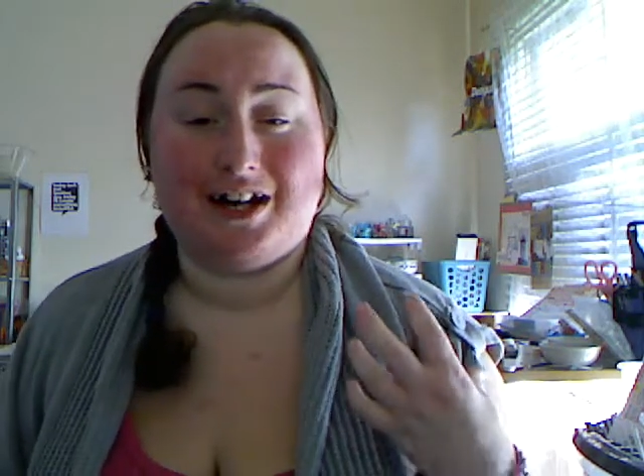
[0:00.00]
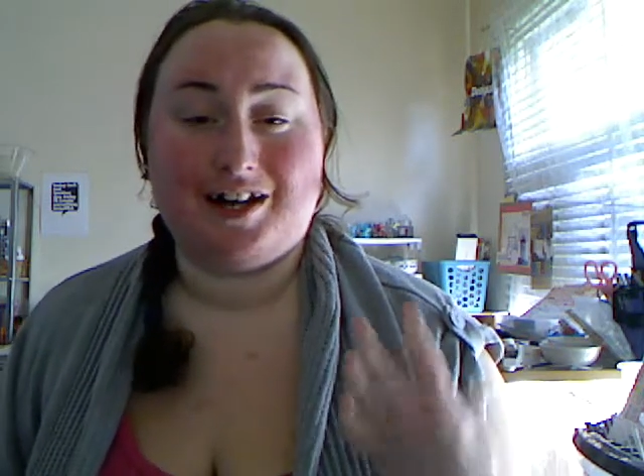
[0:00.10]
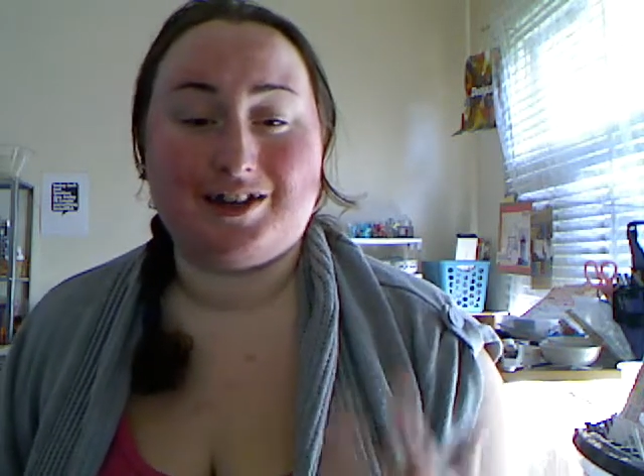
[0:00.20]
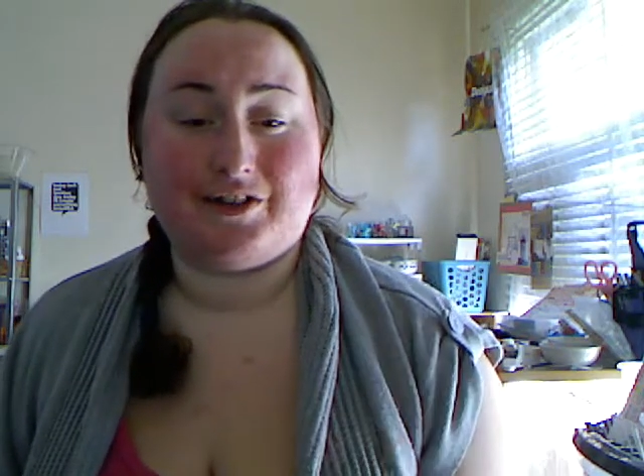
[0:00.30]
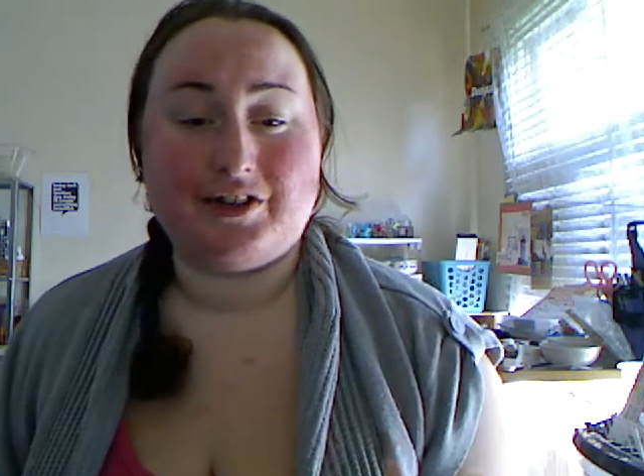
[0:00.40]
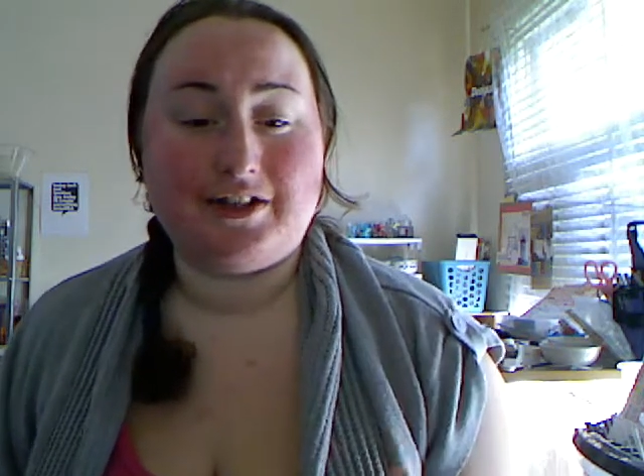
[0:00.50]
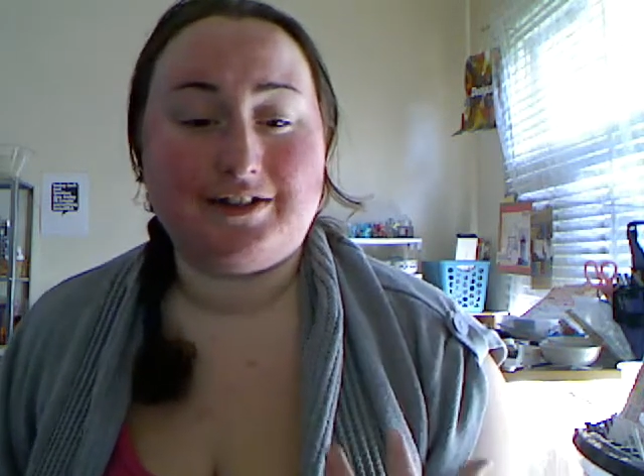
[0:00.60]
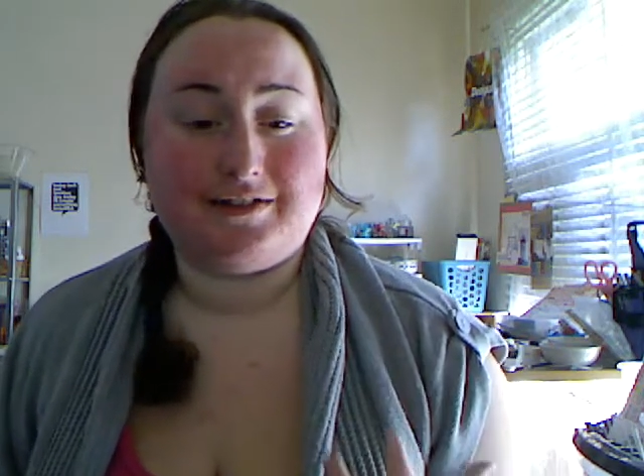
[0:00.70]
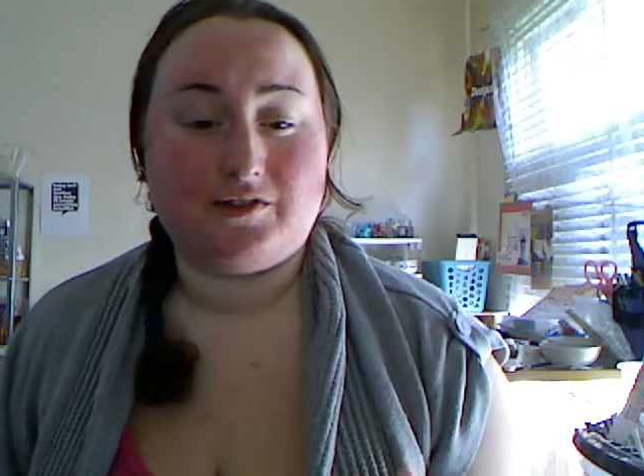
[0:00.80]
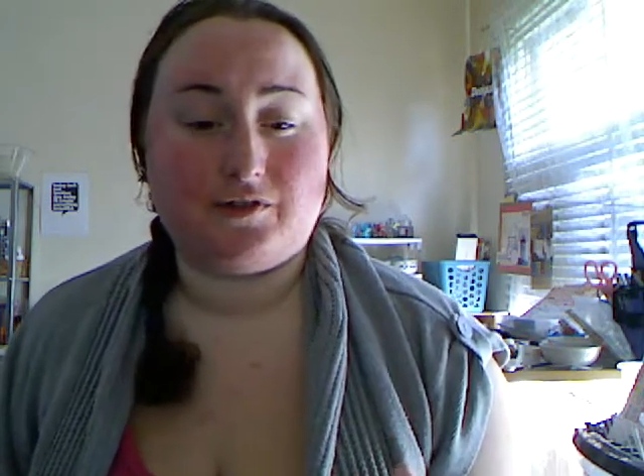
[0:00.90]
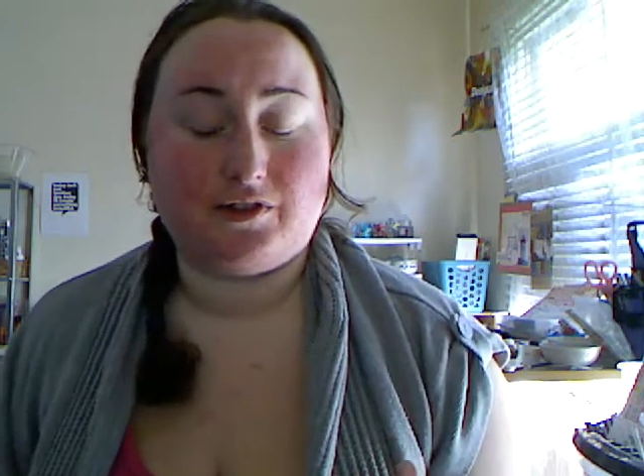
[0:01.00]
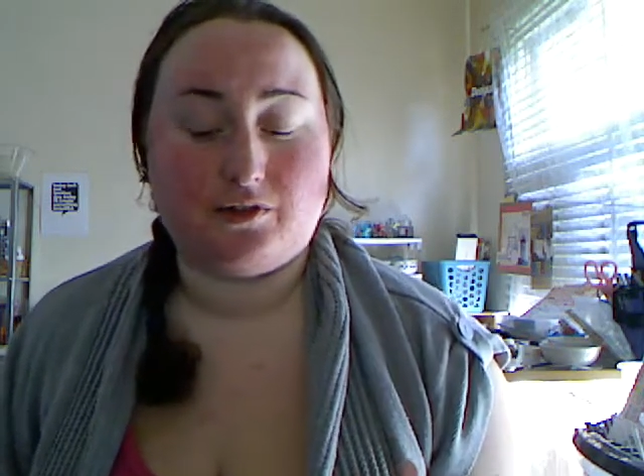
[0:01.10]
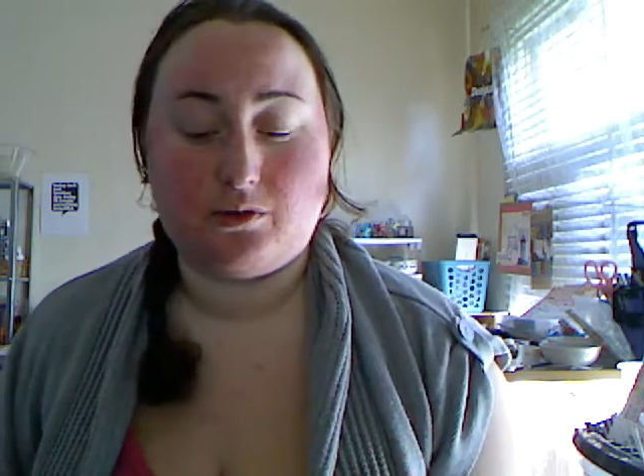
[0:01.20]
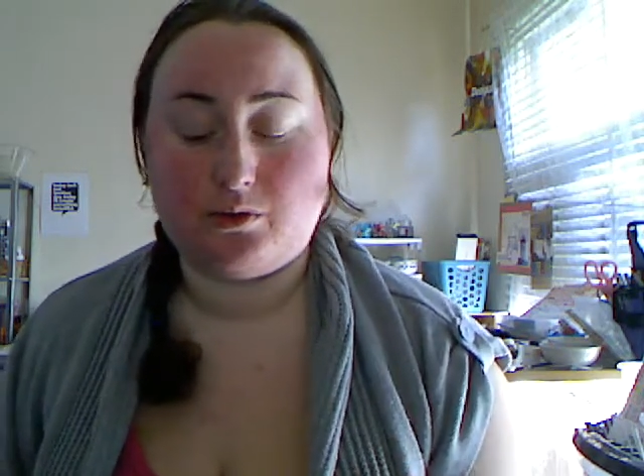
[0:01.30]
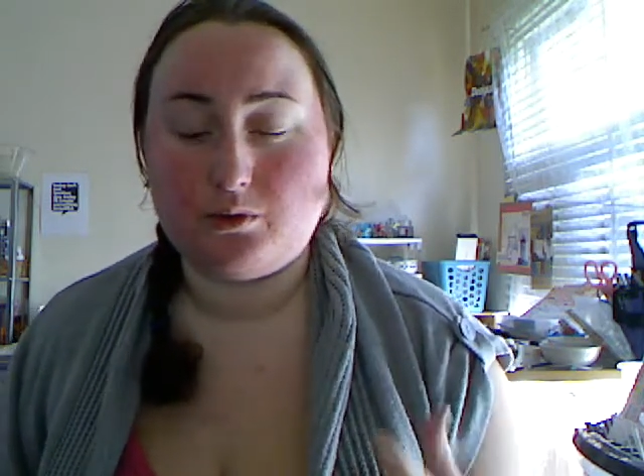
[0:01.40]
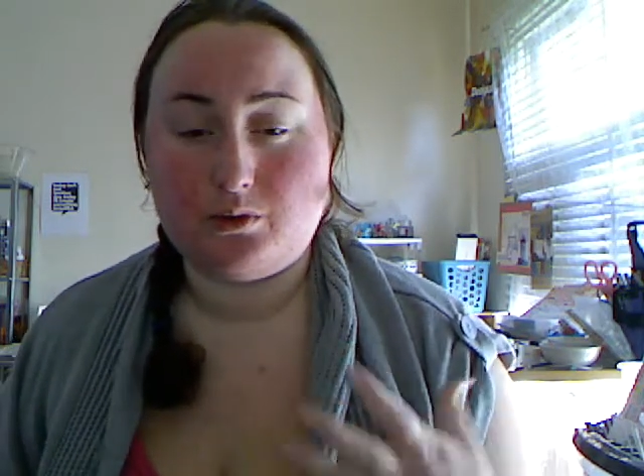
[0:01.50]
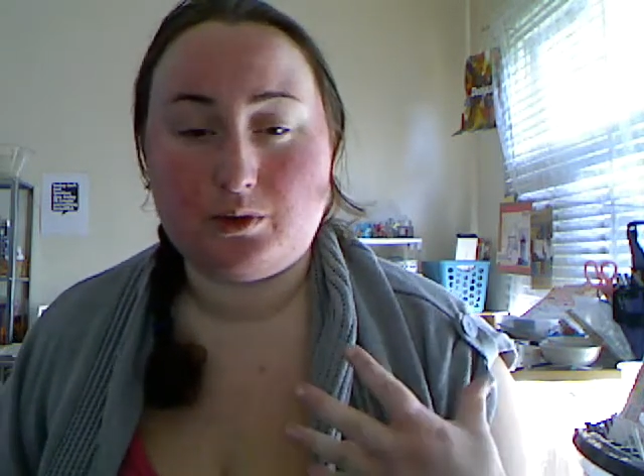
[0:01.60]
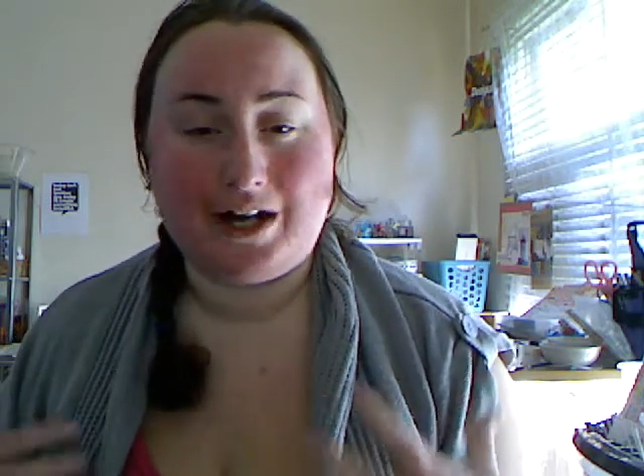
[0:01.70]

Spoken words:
a lot of these different cool